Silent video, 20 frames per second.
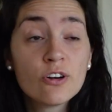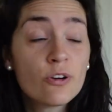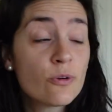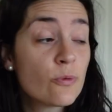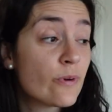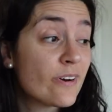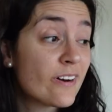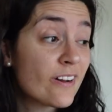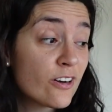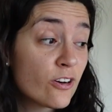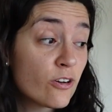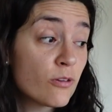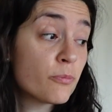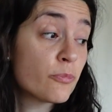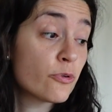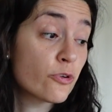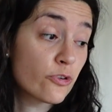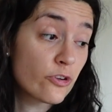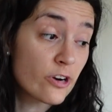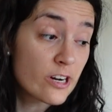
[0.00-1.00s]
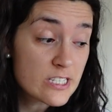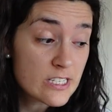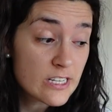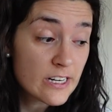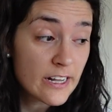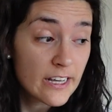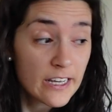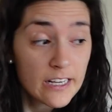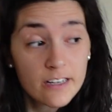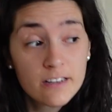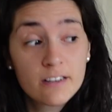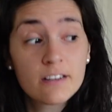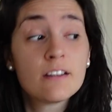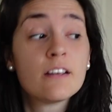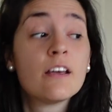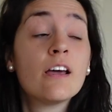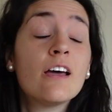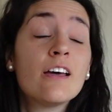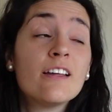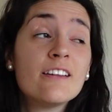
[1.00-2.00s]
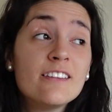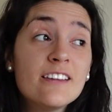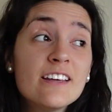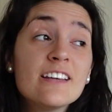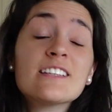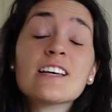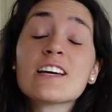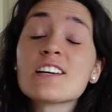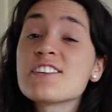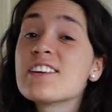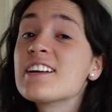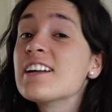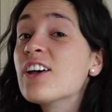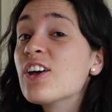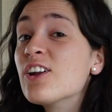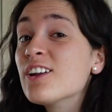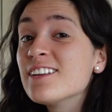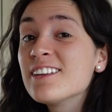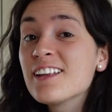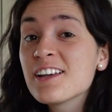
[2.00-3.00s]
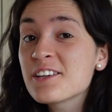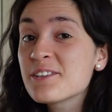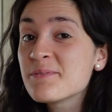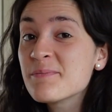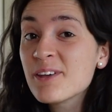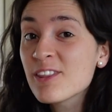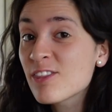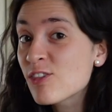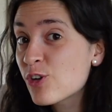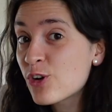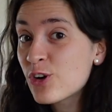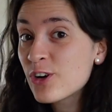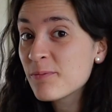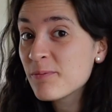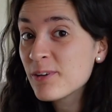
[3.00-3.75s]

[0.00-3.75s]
know, when I don't procrastinate, this actually only takes me 30